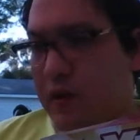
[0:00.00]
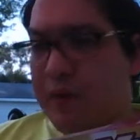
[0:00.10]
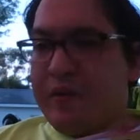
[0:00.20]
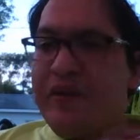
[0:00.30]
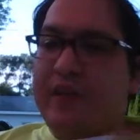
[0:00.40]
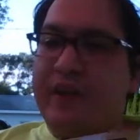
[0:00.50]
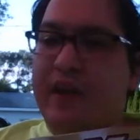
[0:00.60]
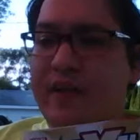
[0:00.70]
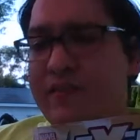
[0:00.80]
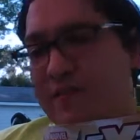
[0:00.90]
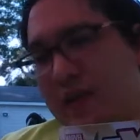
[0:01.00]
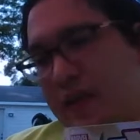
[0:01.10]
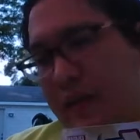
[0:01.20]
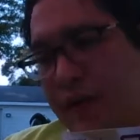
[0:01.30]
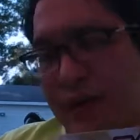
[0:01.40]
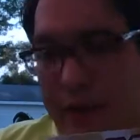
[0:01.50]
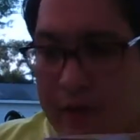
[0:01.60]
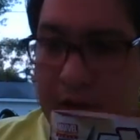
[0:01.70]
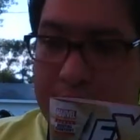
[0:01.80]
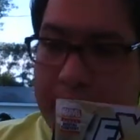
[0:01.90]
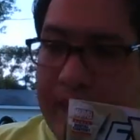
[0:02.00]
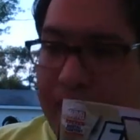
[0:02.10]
I mean, yes, they